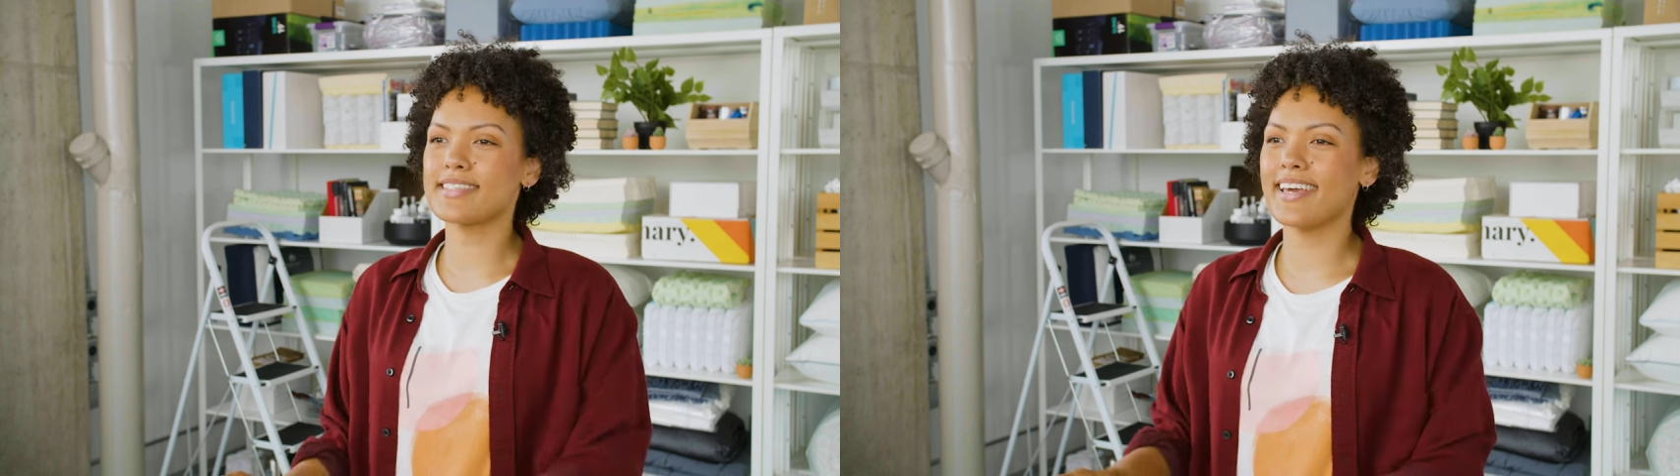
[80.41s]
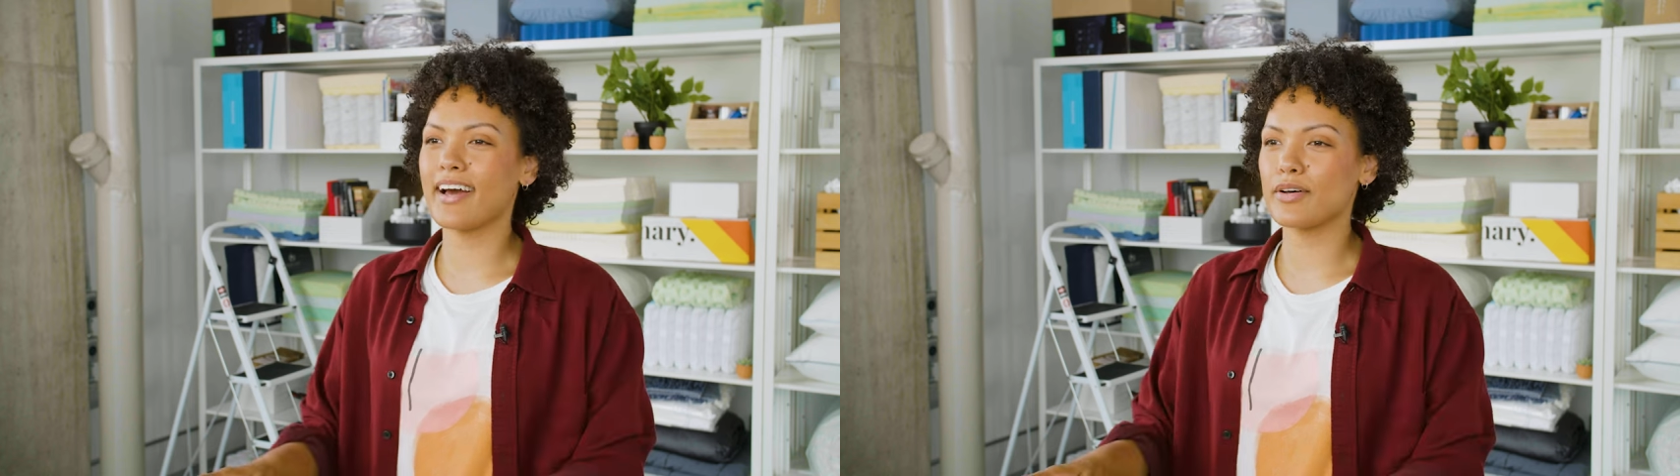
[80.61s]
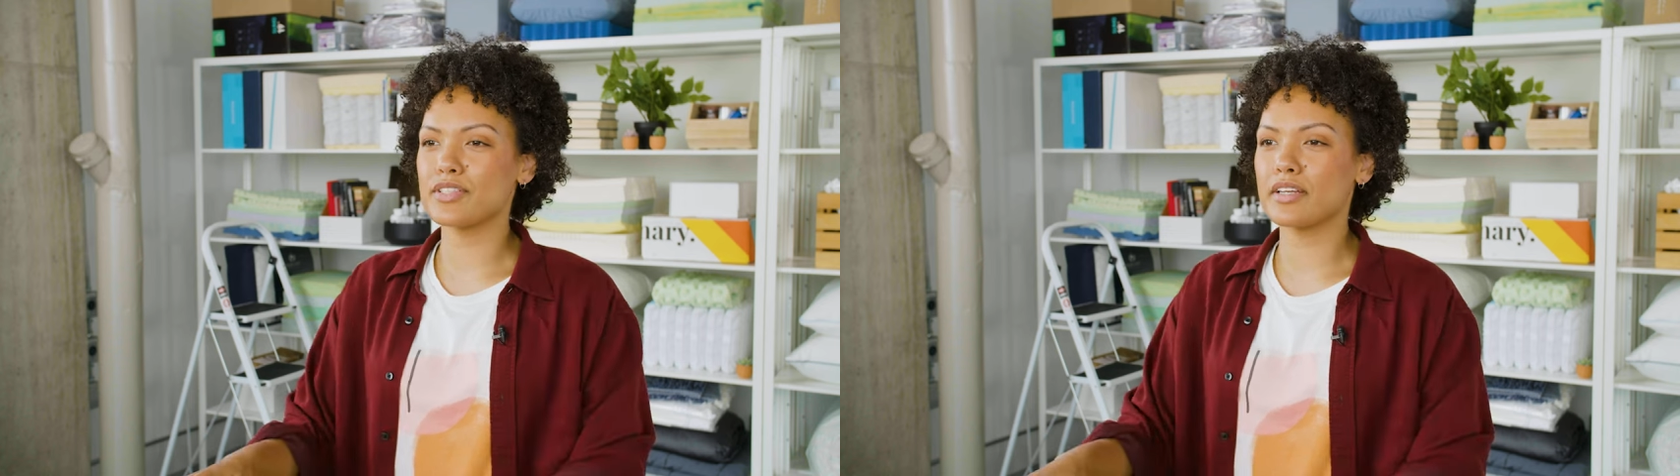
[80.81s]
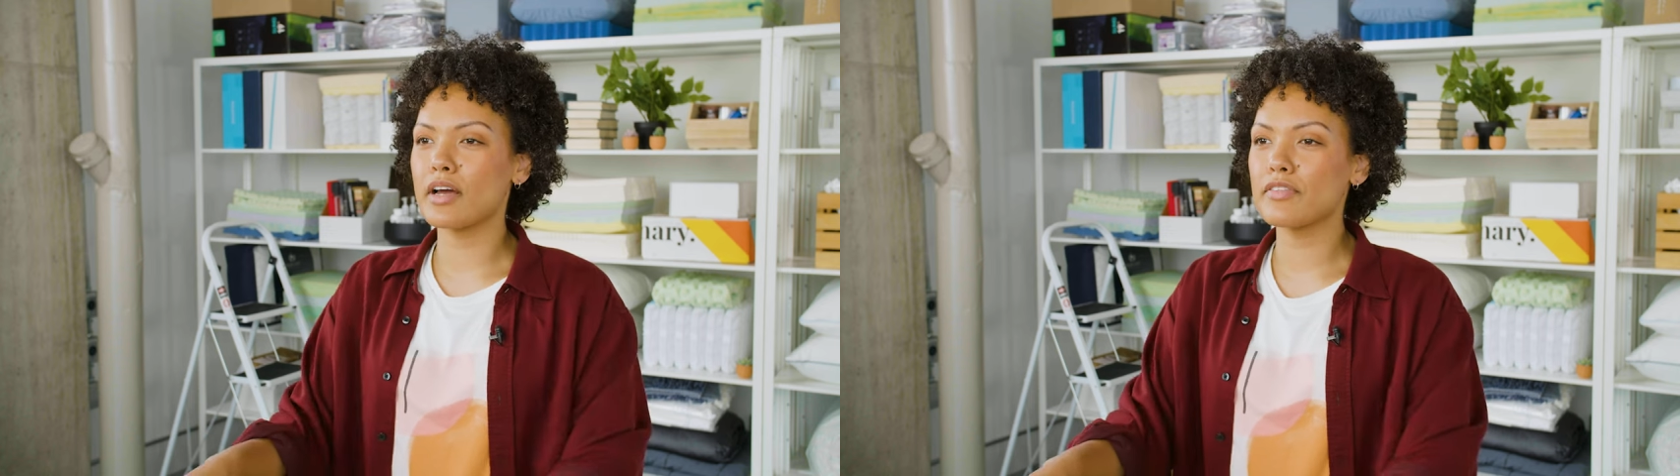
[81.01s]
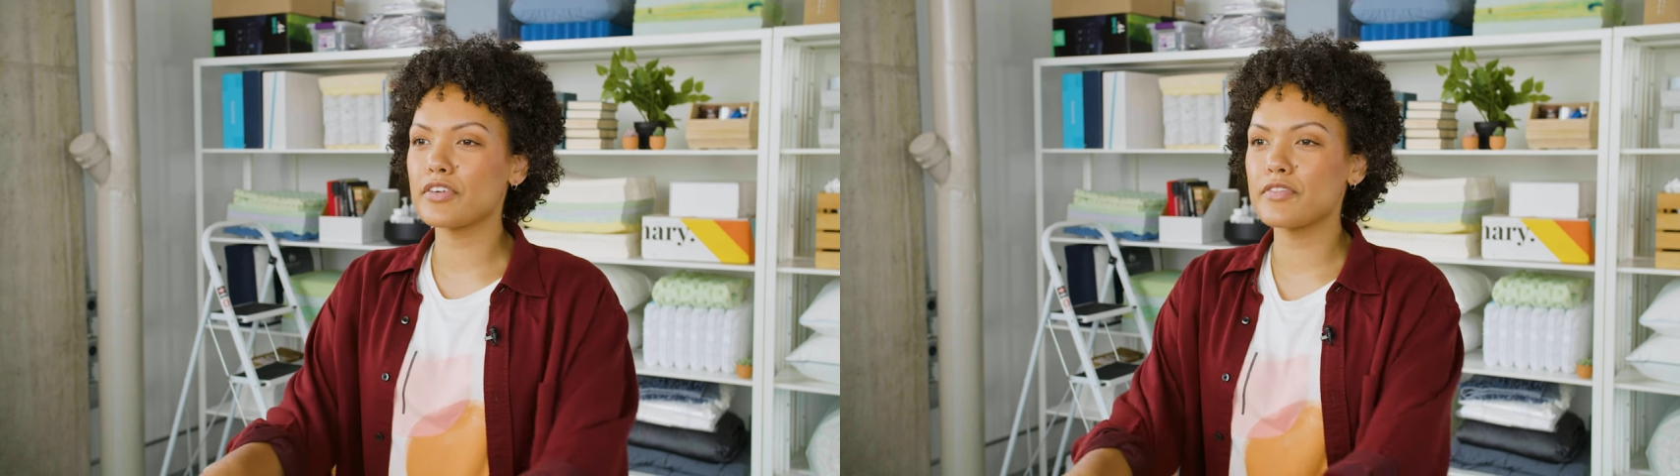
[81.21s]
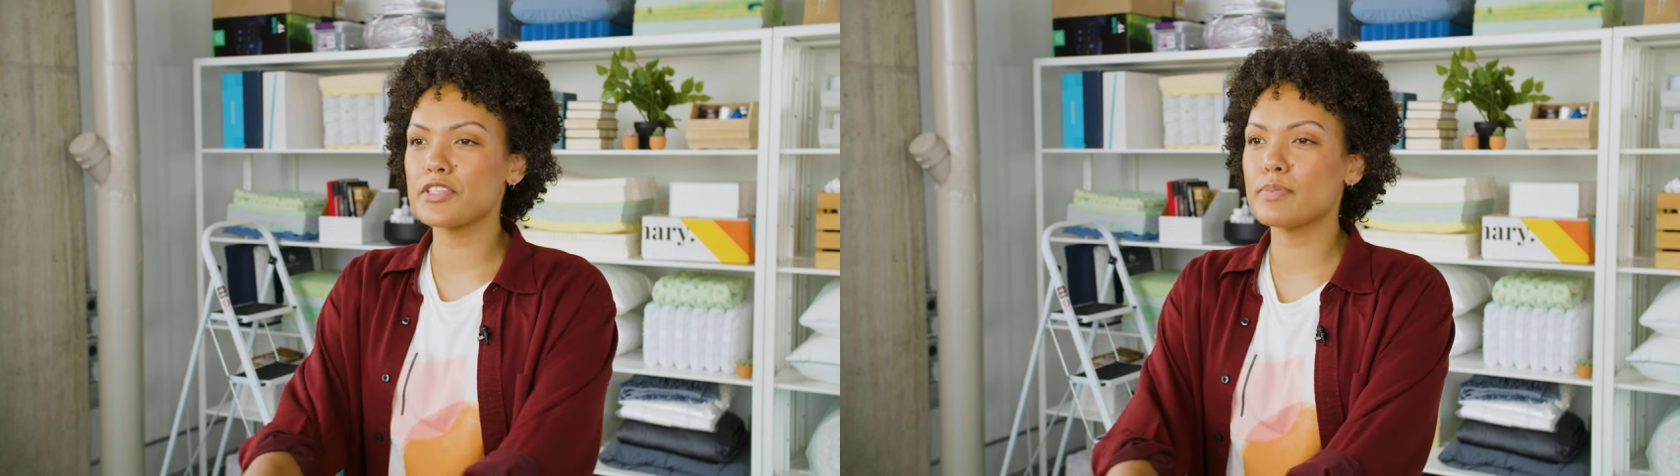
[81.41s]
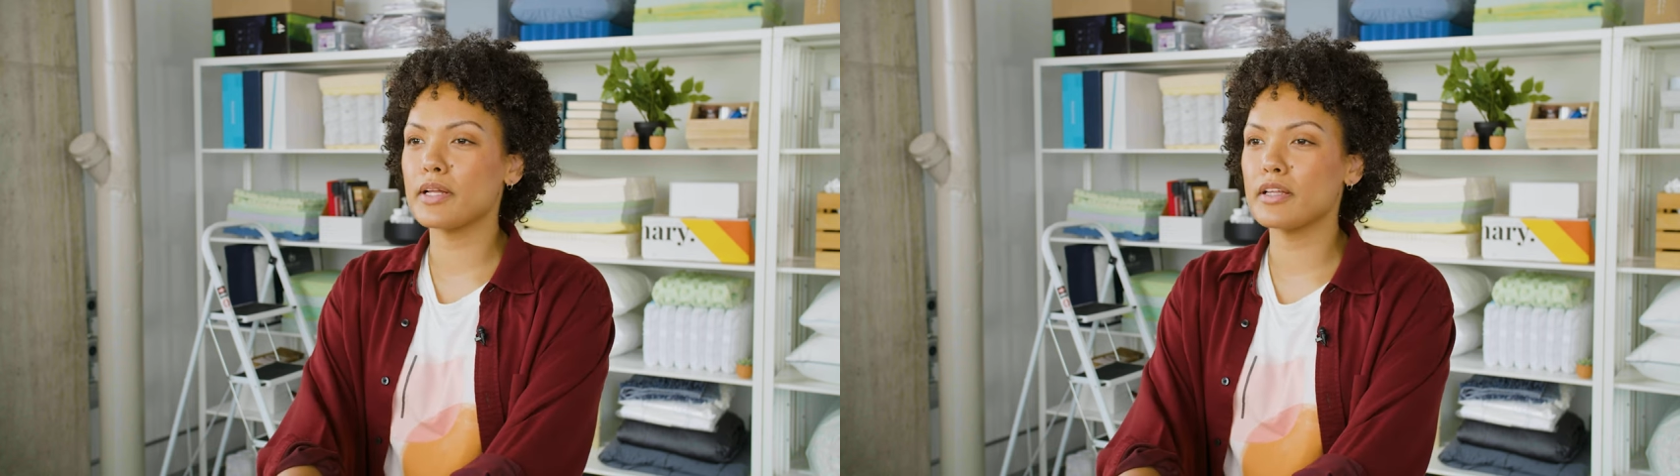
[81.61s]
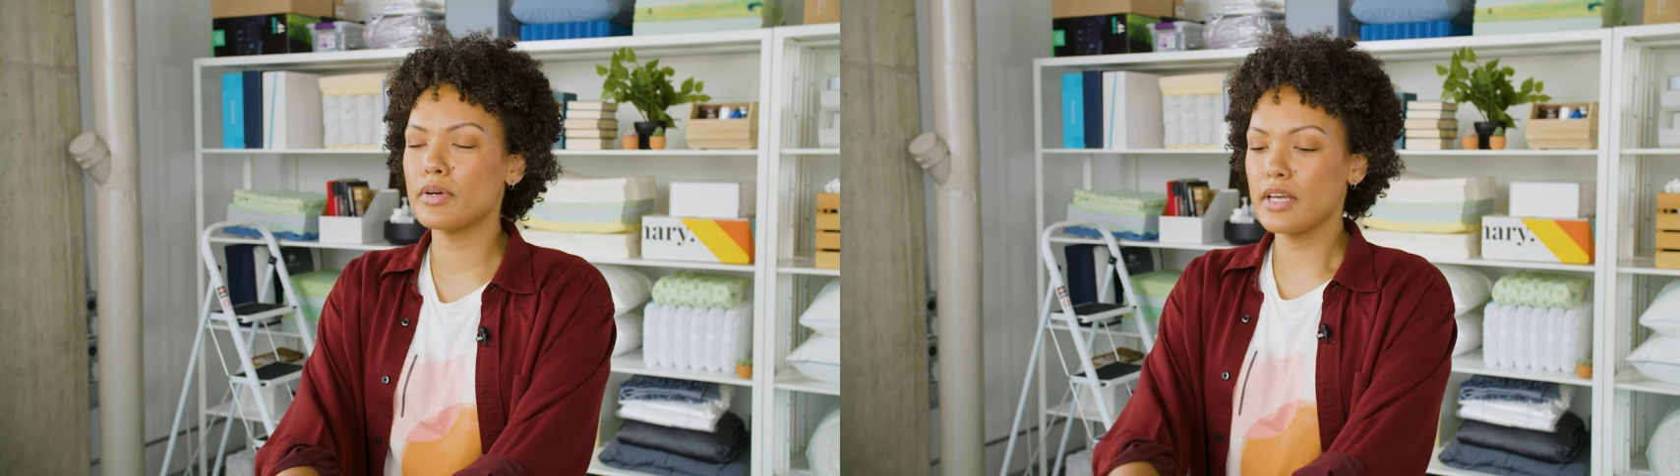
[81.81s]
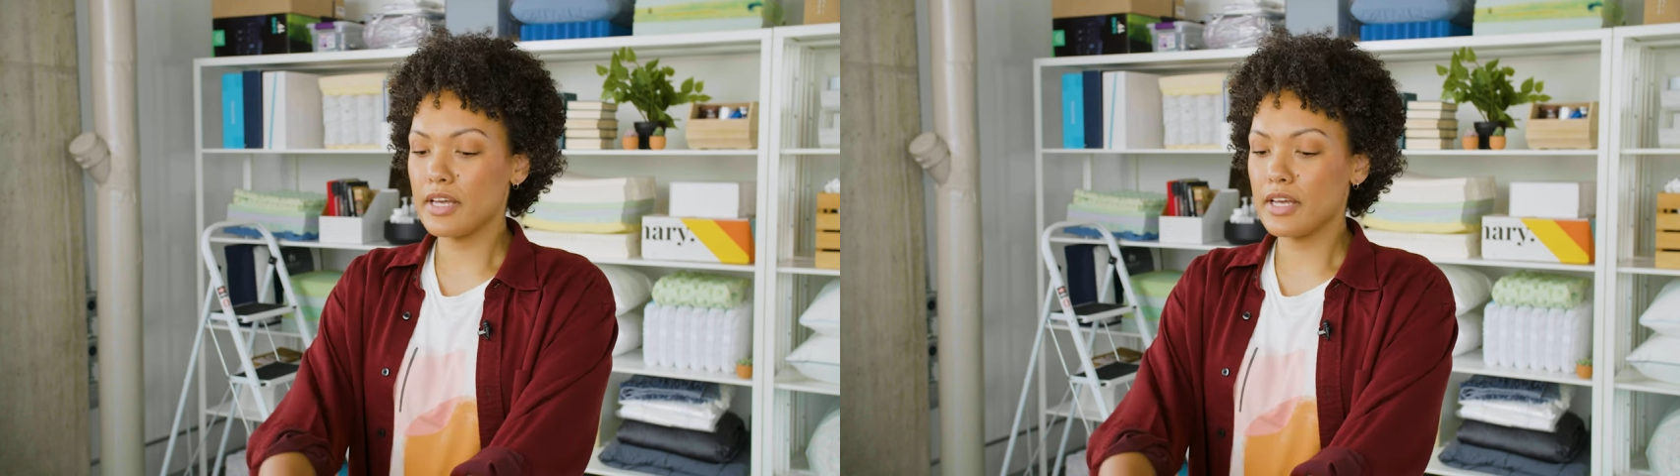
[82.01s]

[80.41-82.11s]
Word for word: the outside cover of this pillow